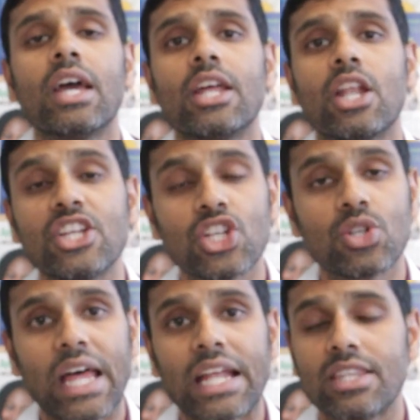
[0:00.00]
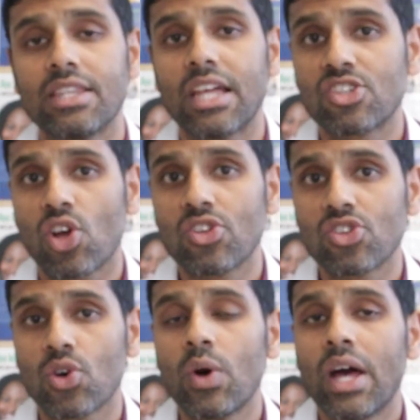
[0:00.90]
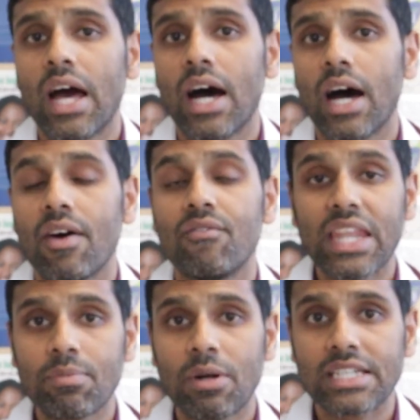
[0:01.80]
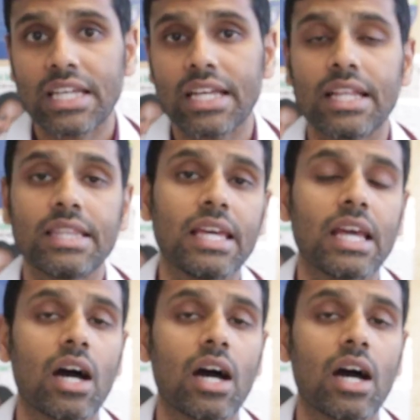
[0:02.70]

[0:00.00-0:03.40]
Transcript: In addition to that, there is also a variability in